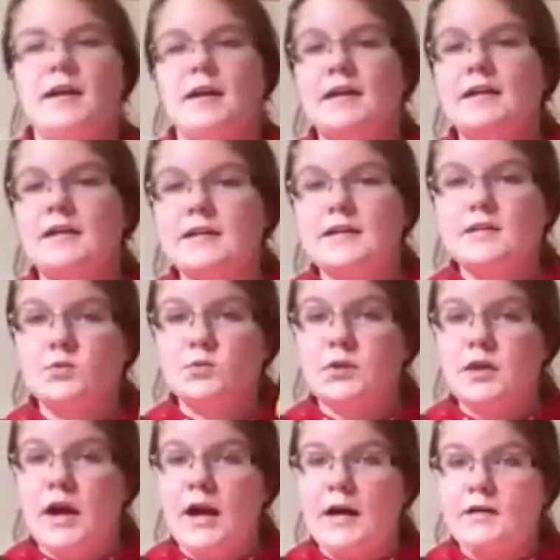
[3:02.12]
Eating this would
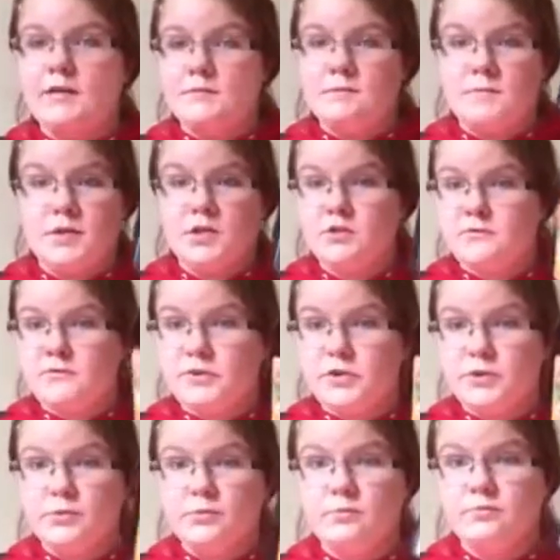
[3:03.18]
not be good for
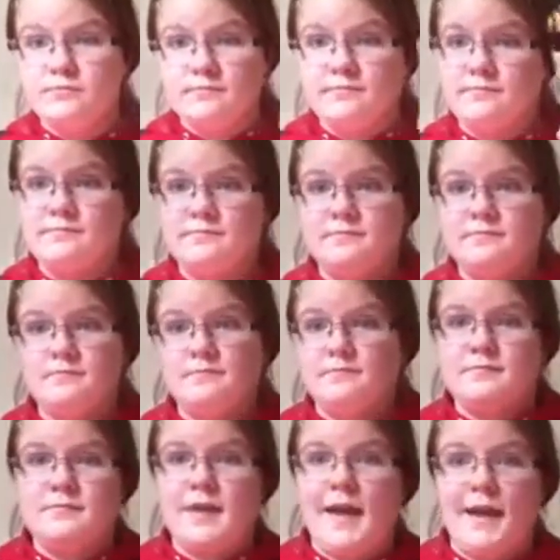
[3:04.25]
you
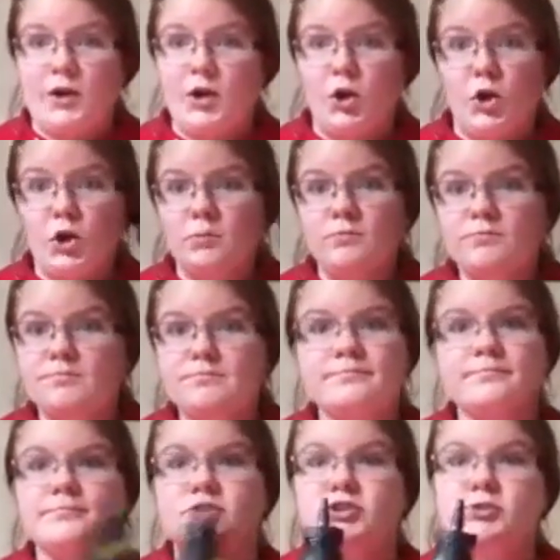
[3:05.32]
at all.
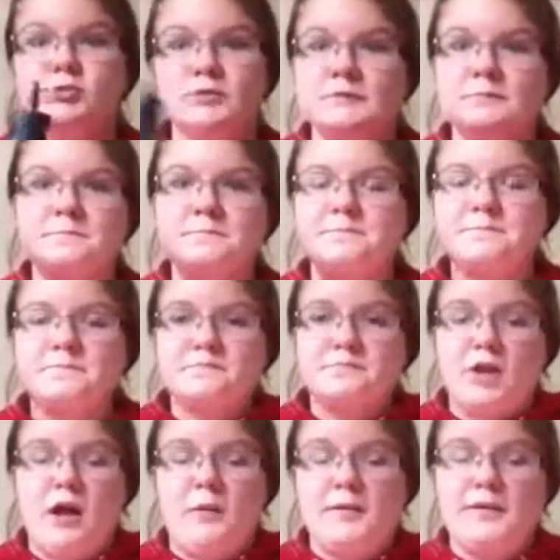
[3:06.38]
You would
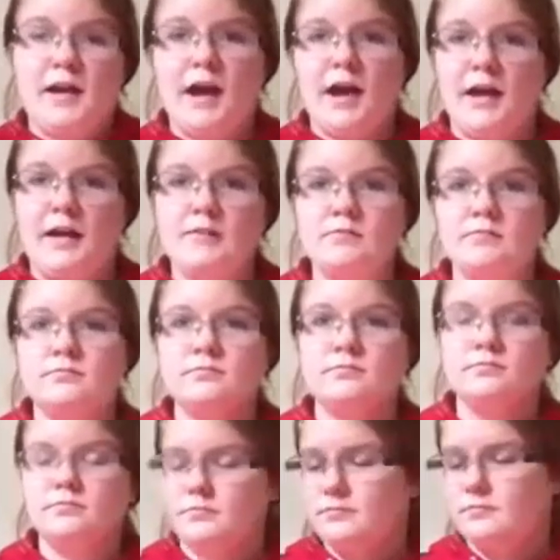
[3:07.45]
probably die,
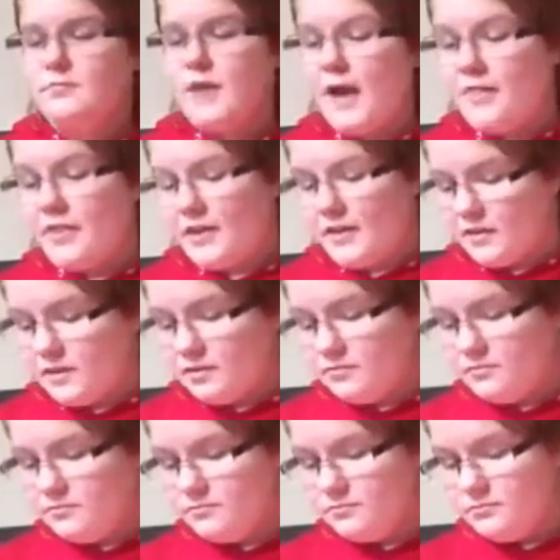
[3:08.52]
I think.
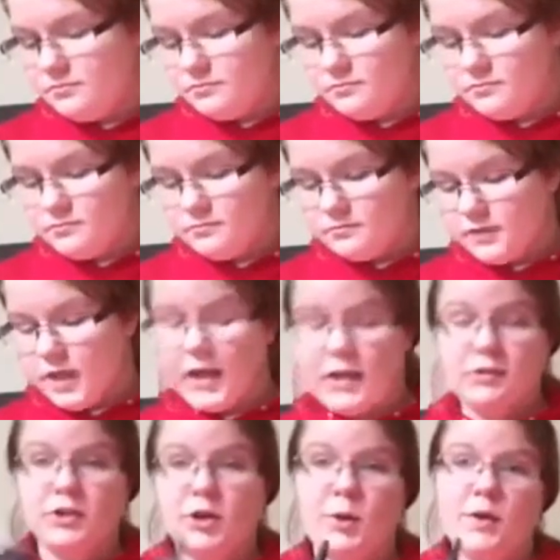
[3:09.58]
I
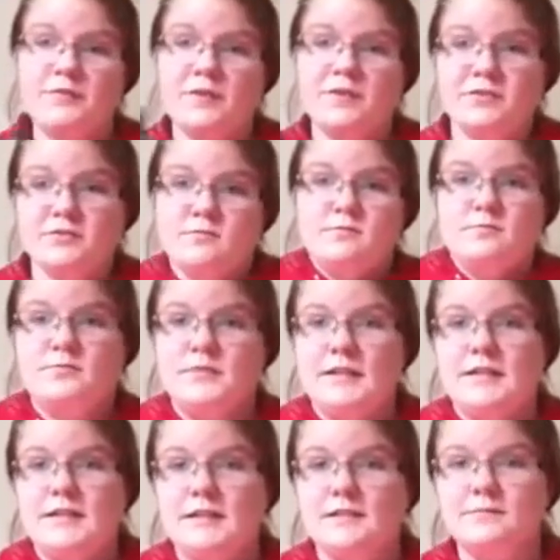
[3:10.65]
don't know, I've never
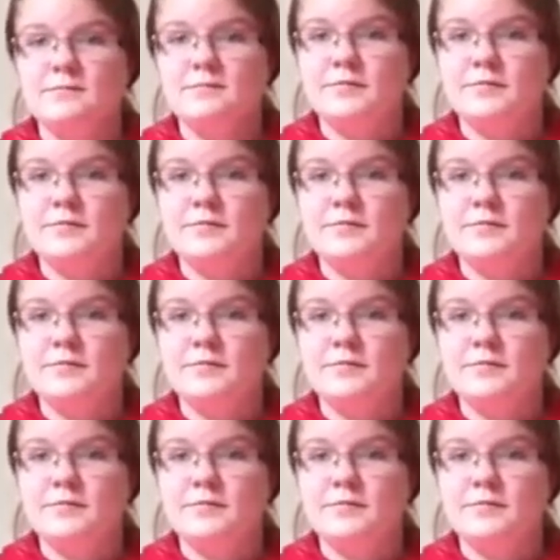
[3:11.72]
eaten